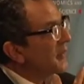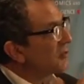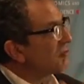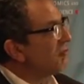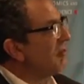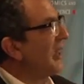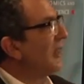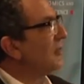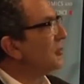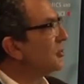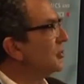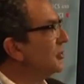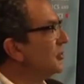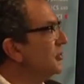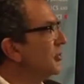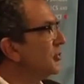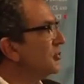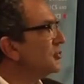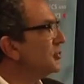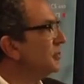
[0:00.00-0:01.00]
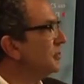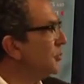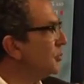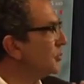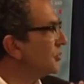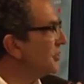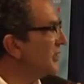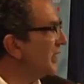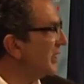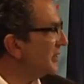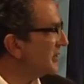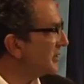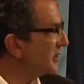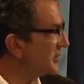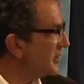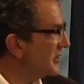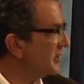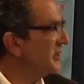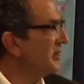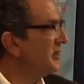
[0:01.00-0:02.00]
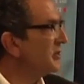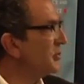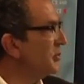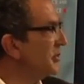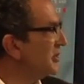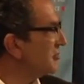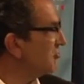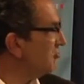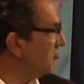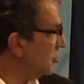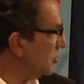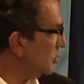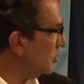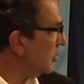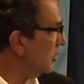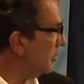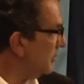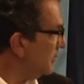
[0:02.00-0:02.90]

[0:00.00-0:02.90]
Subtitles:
Crown could not subordinate the city to its rule.